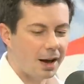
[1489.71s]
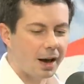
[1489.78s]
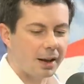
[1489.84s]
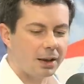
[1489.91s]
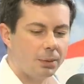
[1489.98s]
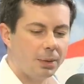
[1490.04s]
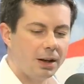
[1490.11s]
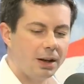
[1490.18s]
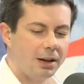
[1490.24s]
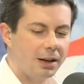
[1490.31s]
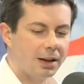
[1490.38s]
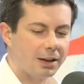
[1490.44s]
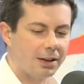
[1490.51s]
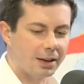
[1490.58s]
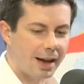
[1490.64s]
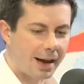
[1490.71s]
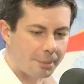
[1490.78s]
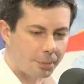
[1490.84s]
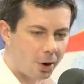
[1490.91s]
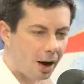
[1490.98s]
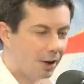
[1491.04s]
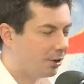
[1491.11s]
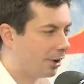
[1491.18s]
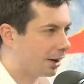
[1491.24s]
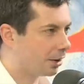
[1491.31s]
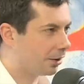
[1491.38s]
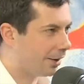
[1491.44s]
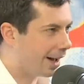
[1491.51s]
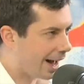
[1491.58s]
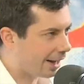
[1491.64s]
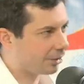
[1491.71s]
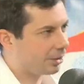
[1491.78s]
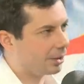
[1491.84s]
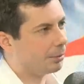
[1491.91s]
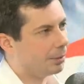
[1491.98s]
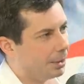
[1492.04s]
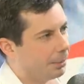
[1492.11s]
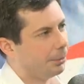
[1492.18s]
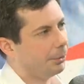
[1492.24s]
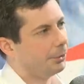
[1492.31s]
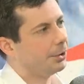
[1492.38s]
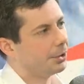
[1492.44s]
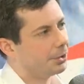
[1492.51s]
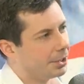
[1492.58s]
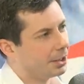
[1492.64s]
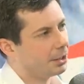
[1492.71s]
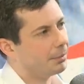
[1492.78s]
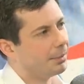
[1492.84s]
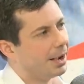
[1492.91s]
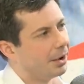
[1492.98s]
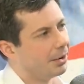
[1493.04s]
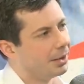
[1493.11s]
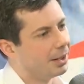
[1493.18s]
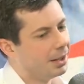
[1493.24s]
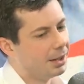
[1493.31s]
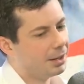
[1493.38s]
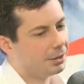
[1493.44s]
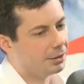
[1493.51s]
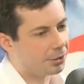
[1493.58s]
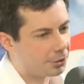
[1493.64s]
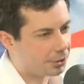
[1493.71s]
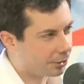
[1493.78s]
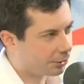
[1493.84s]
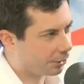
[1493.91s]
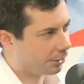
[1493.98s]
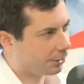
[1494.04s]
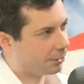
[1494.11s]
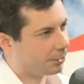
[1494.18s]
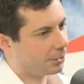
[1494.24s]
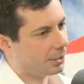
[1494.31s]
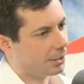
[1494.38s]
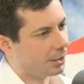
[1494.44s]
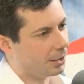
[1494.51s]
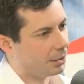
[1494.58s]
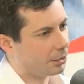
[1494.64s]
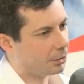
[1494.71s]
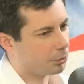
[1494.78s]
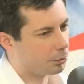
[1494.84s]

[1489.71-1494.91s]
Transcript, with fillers: I think we need to get to that project of asking people to think about decisions uh,